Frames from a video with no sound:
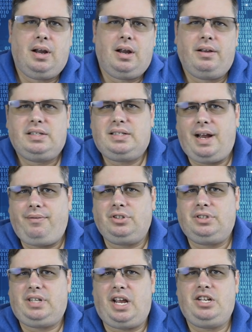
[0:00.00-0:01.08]
several
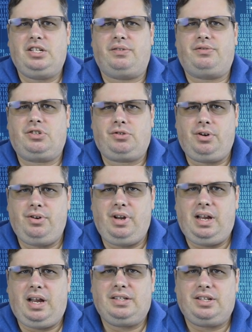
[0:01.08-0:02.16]
stages of
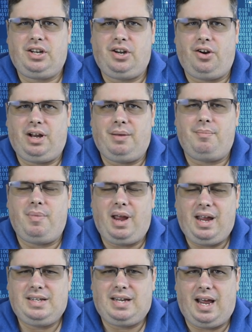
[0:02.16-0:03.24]
scrutiny and security
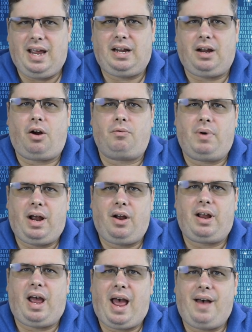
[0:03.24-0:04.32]
may take
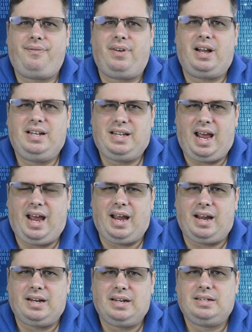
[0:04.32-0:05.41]
around half a
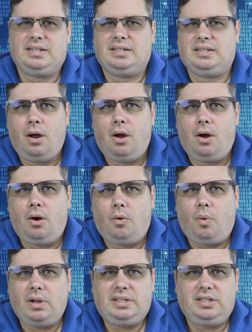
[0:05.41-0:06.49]
day.
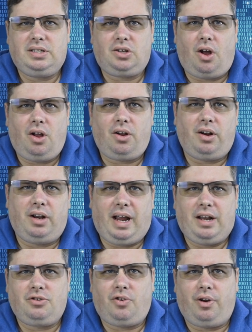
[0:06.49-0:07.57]
Once installed on an
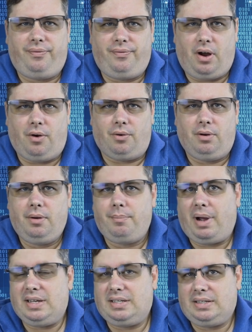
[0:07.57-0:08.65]
Android phone,
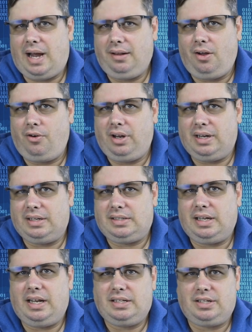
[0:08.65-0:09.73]
by sideloading its
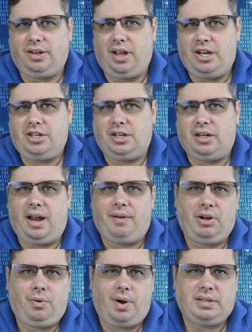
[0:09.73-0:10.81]
installation and
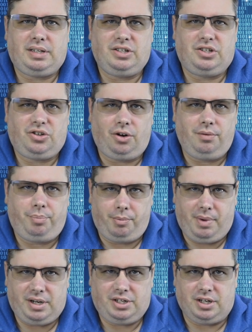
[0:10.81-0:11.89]
requesting certain
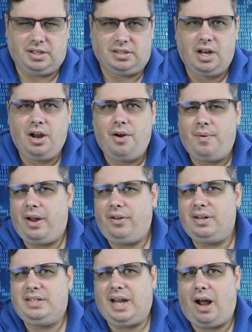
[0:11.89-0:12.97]
permissions rather
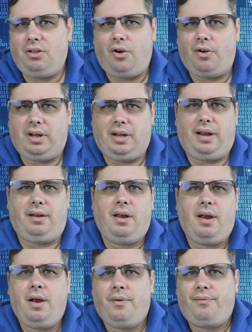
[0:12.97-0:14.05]
than downloading it
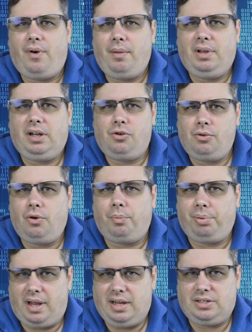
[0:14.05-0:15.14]
from the Google
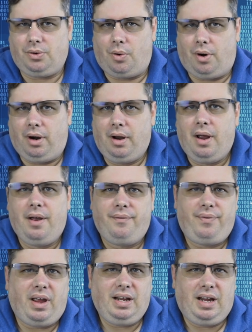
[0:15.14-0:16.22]
Play Store,
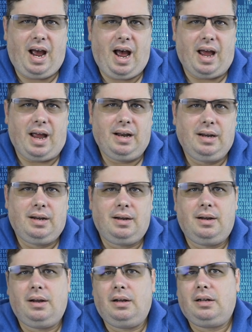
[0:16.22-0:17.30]
Fengcai
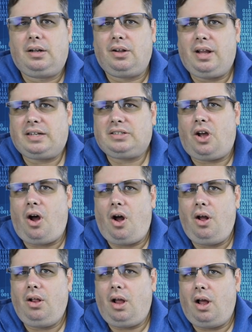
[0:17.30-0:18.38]
collects
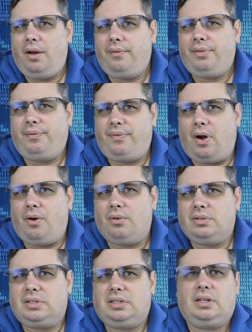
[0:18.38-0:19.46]
all of the
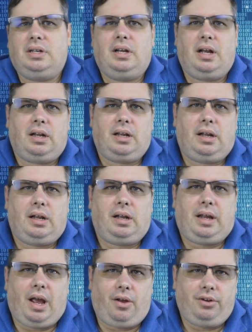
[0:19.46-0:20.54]
phone's
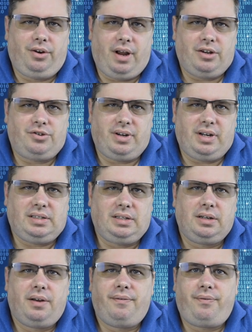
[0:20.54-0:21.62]
calendar entries,
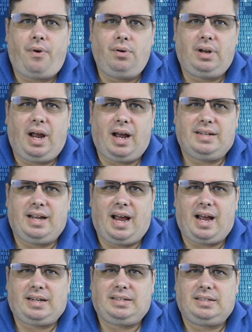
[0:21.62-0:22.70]
phone
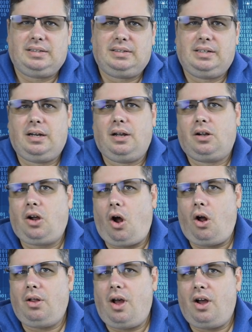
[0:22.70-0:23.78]
contacts,
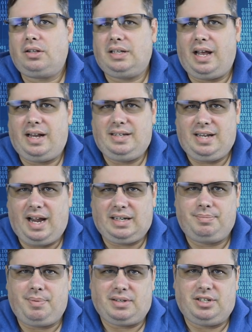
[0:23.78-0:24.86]
call logs, and
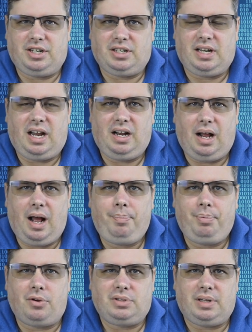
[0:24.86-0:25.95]
text messages and
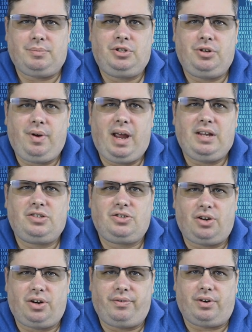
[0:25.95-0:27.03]
uploads them to a
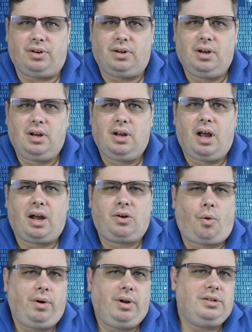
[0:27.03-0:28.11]
server,
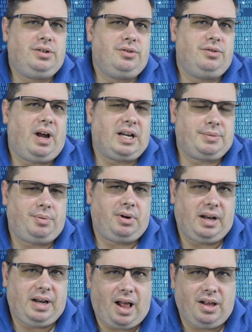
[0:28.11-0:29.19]
according to expert
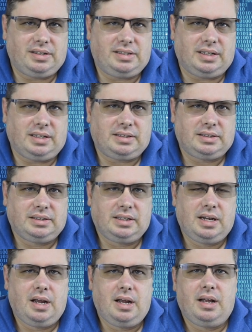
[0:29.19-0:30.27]
analysis.
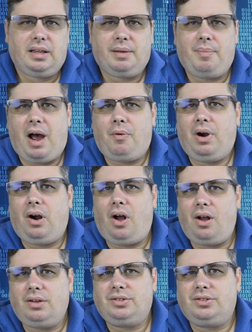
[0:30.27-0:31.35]
The malware
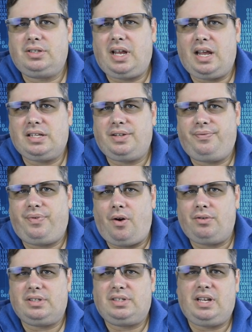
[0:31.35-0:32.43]
also scans the
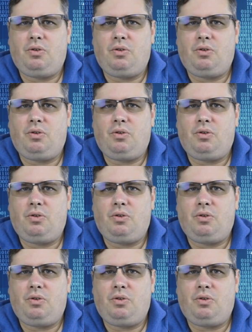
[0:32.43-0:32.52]
phone to see